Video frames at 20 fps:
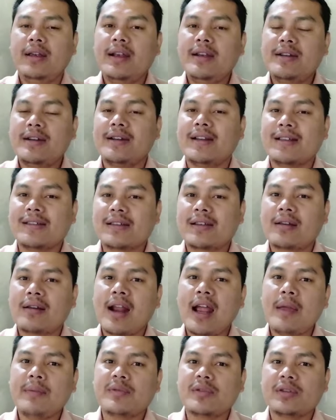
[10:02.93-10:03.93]
It
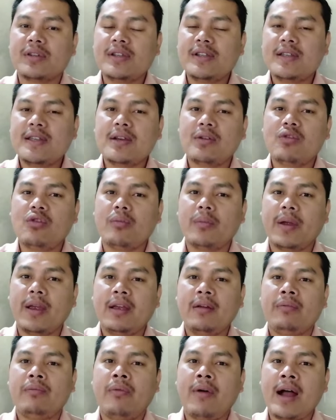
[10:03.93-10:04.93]
describes, this is a group,
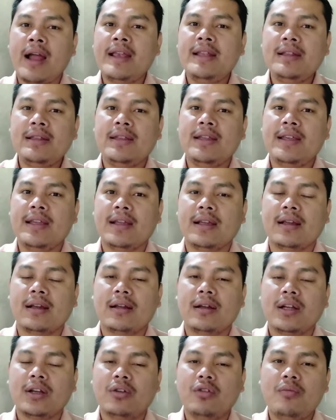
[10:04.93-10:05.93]
a fine thick
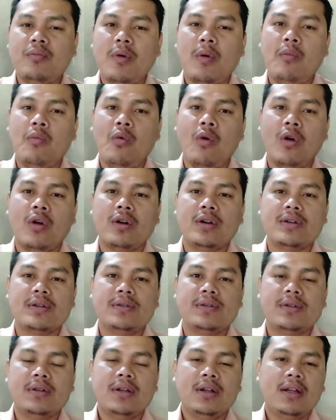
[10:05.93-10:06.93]
group of
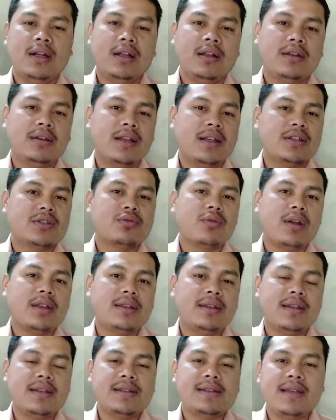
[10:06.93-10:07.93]
words. That's why
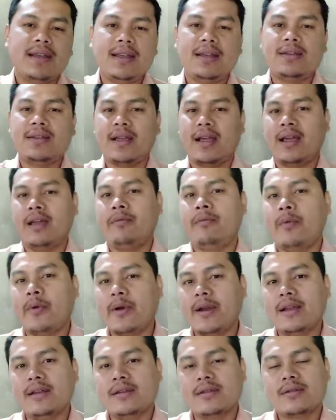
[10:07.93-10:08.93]
this is a
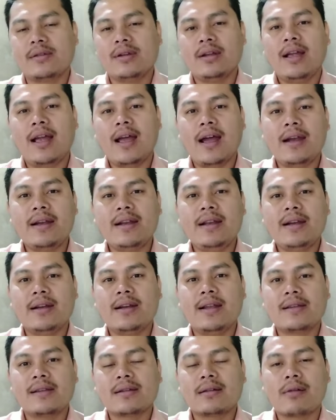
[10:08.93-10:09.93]
phrase and
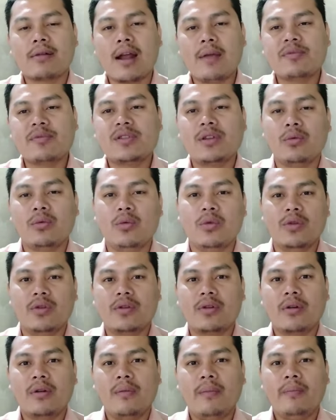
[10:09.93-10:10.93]
it describes the wood.
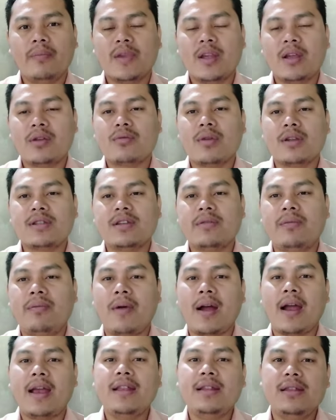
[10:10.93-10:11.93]
It was a
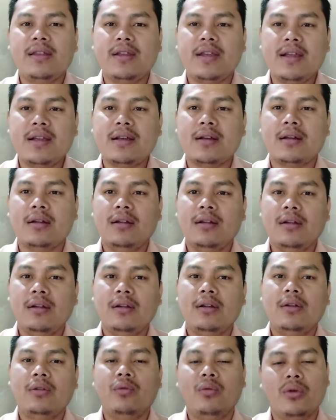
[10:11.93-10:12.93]
fine thick
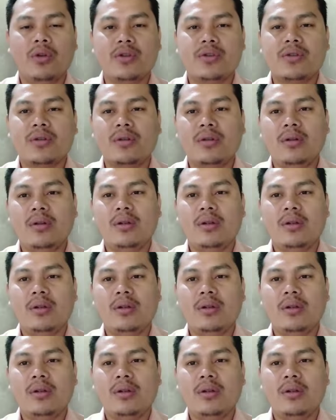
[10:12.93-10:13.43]
wood.